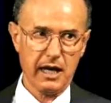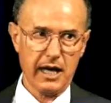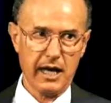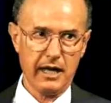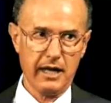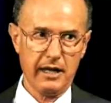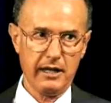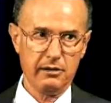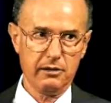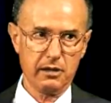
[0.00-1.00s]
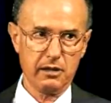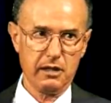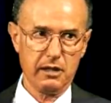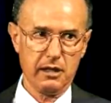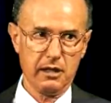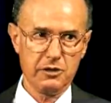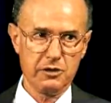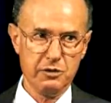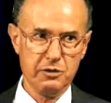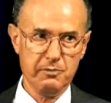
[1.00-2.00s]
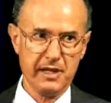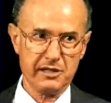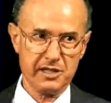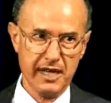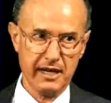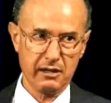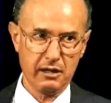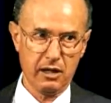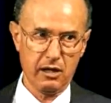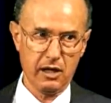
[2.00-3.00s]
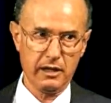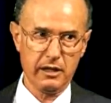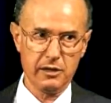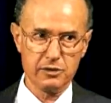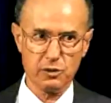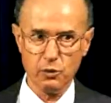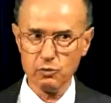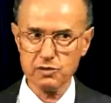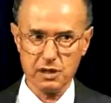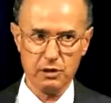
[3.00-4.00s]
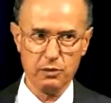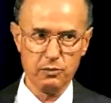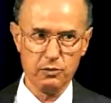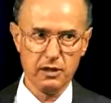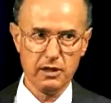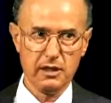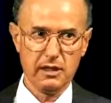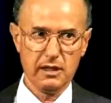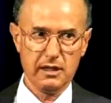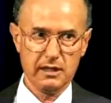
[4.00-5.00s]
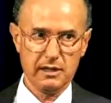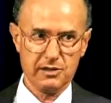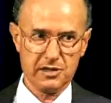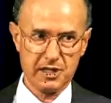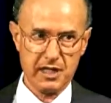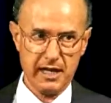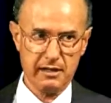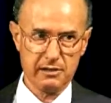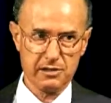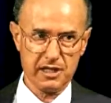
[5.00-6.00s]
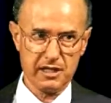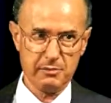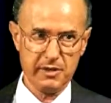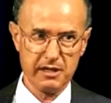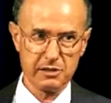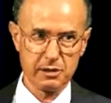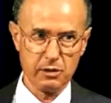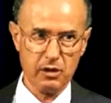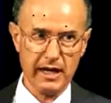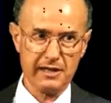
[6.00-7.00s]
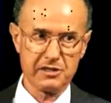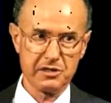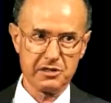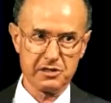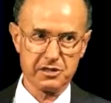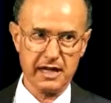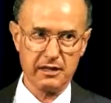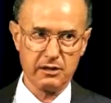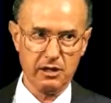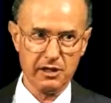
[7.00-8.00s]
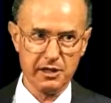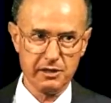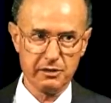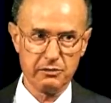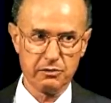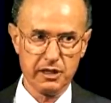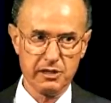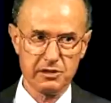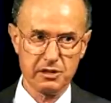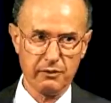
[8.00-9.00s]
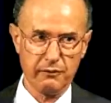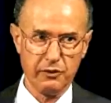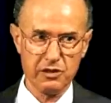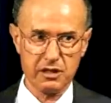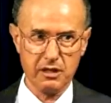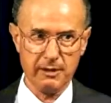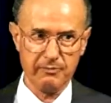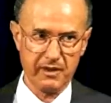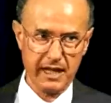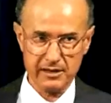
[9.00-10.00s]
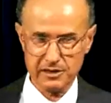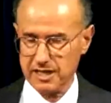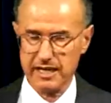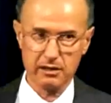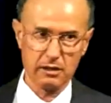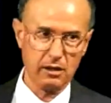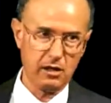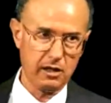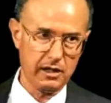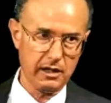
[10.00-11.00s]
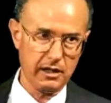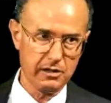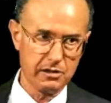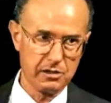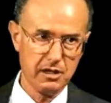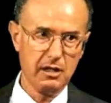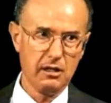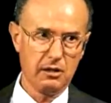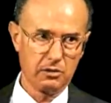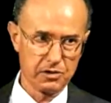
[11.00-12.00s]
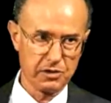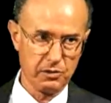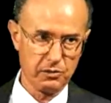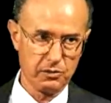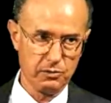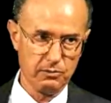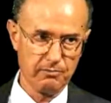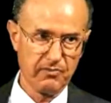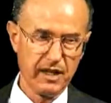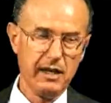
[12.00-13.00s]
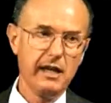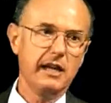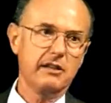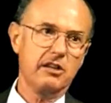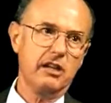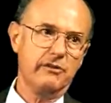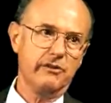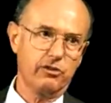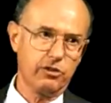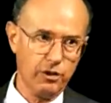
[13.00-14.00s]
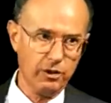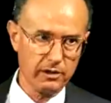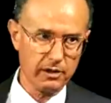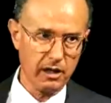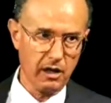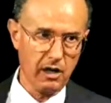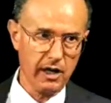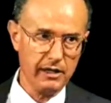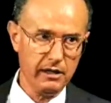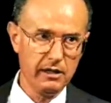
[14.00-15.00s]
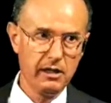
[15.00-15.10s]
and assume that second line is also 10 centimetres long and since it's at 90 degrees to the first line that second line is horizontal. Think of a third line